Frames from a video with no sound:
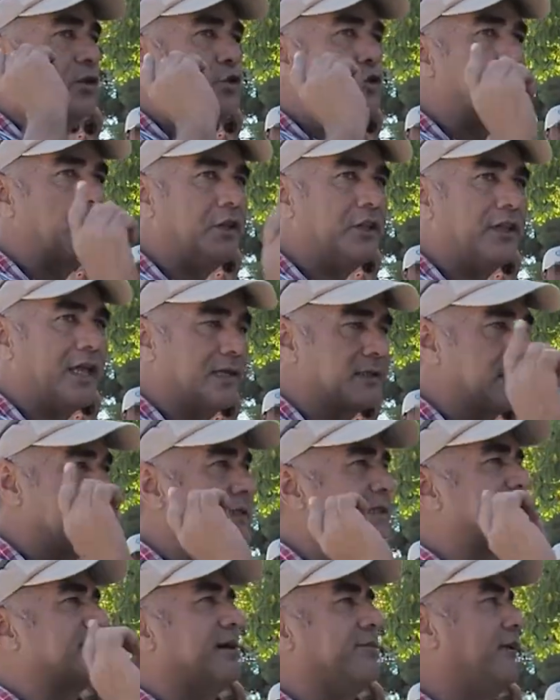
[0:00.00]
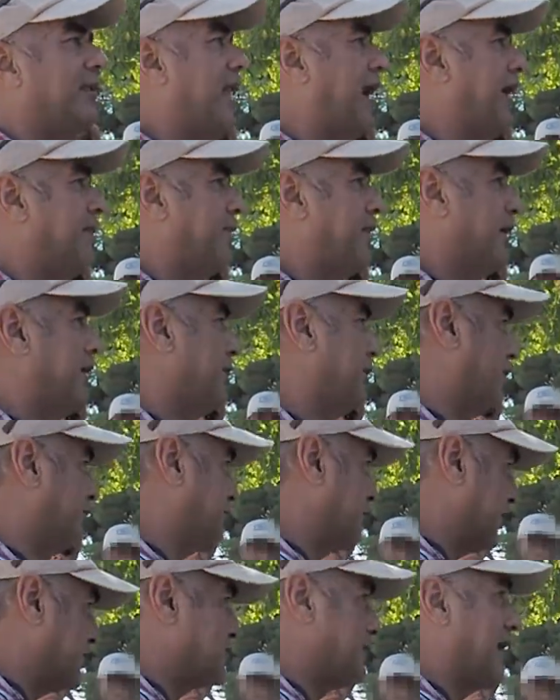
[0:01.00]
2,700
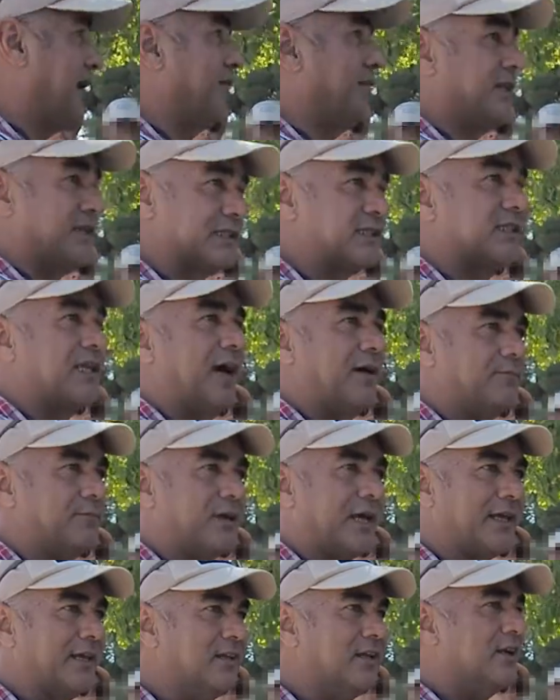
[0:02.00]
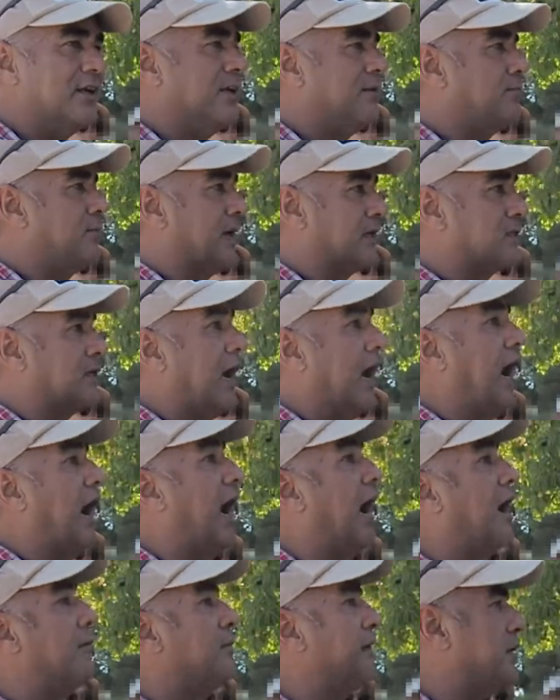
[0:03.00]
North done this campaign, but
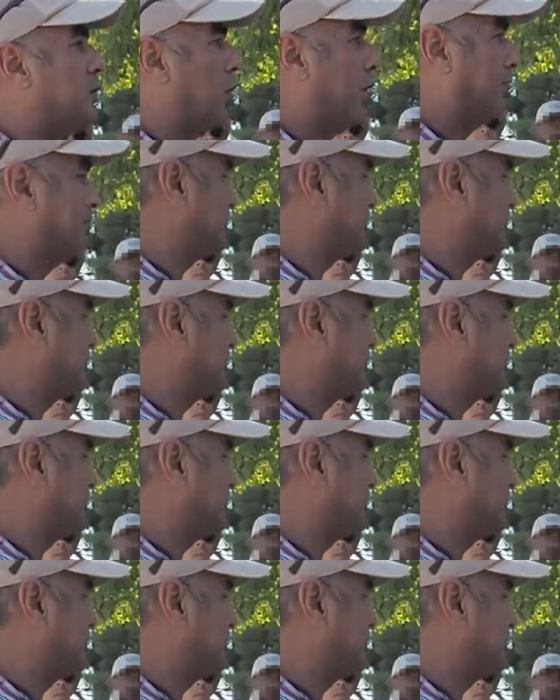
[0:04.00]
how many of